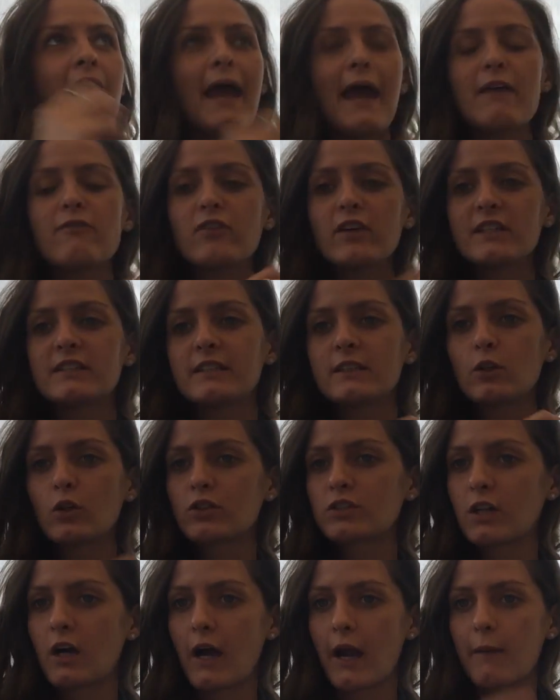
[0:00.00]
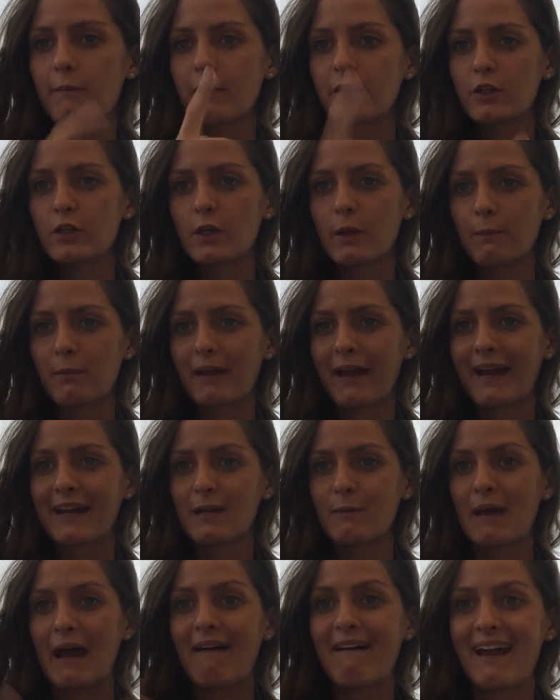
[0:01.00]
Every single time that you complain
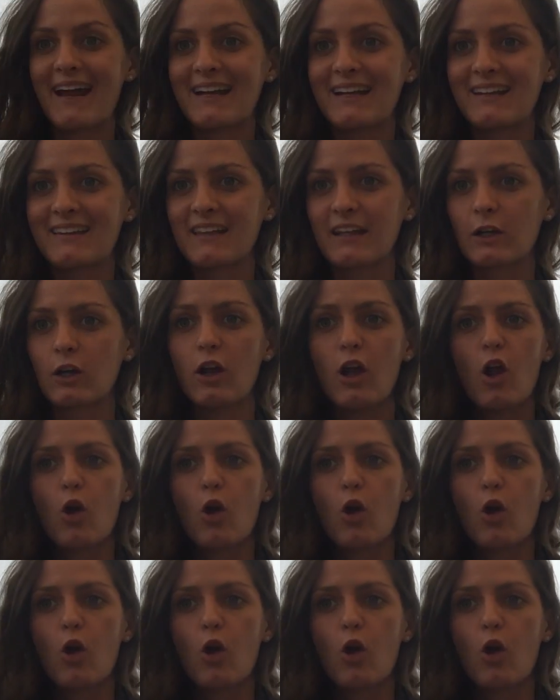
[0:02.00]
about anything,